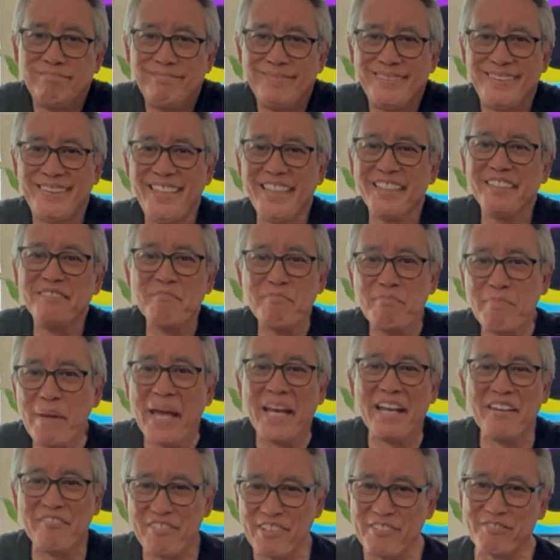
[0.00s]
didn't
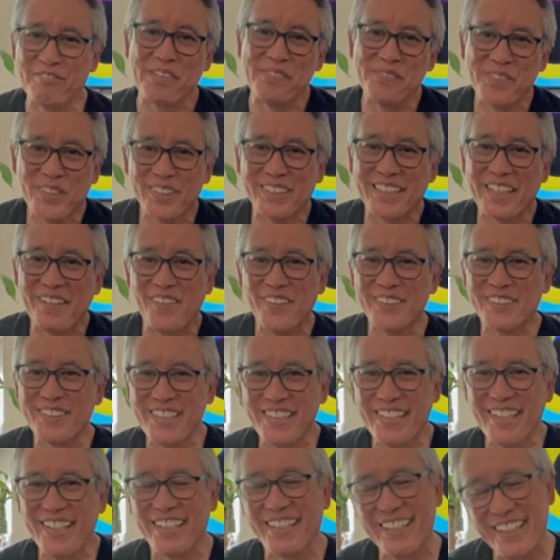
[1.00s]
benefit from because I
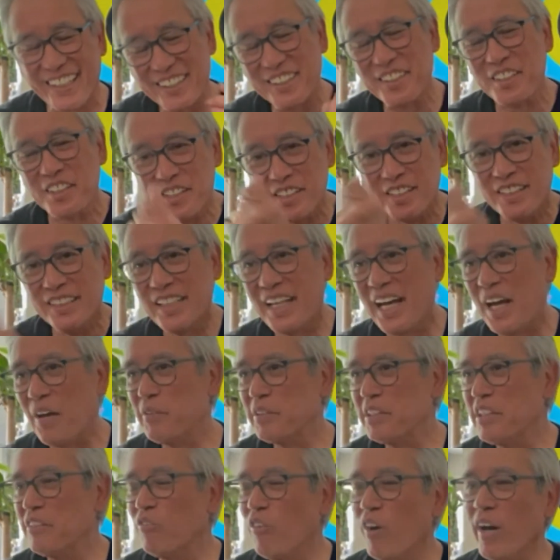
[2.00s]
wasn't there yet. I
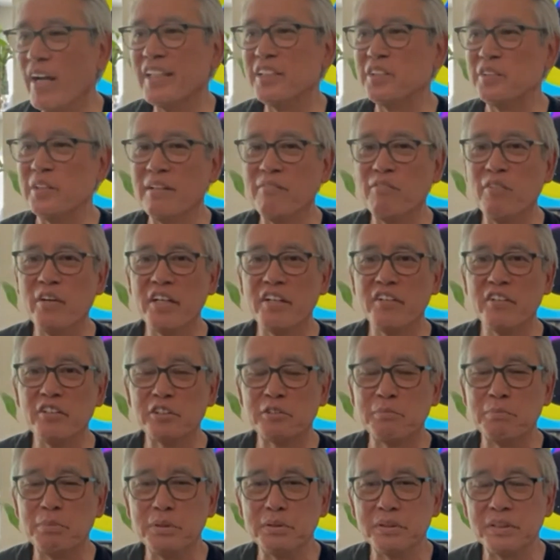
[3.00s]
would have wanted to have one of
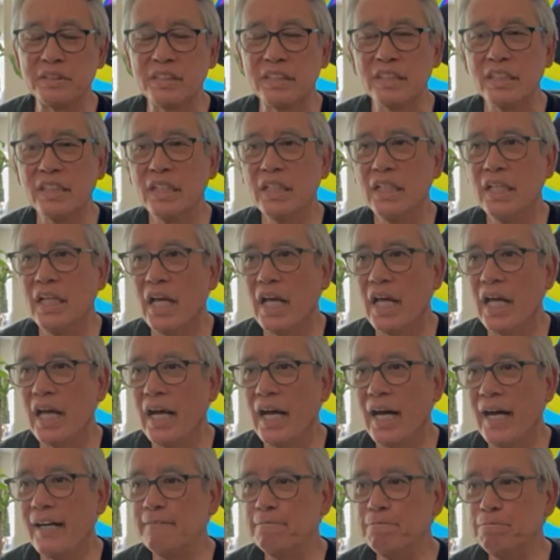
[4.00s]
those boots.
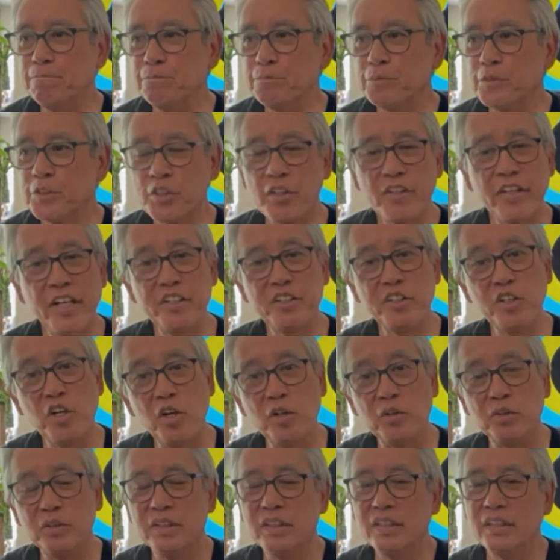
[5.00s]
Um, so there you
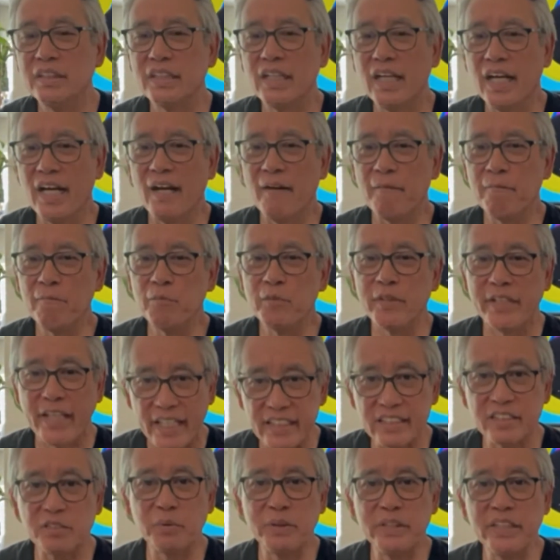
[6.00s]
go. Um,
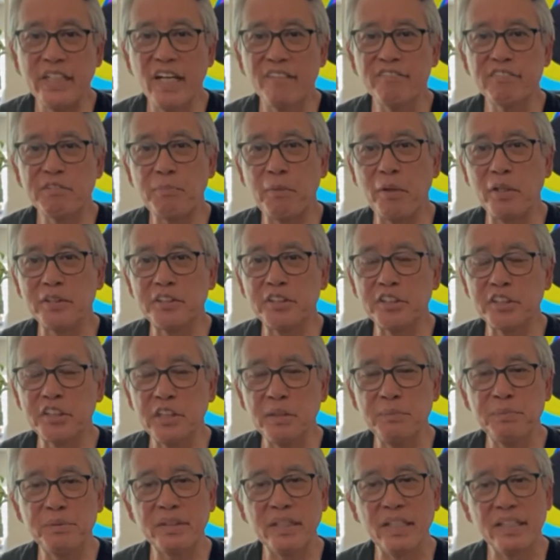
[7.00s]
yes, we did have
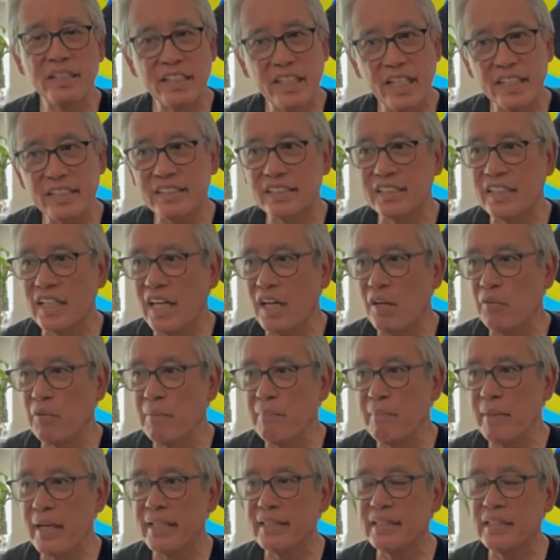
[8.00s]
sponsorships, and yes, we made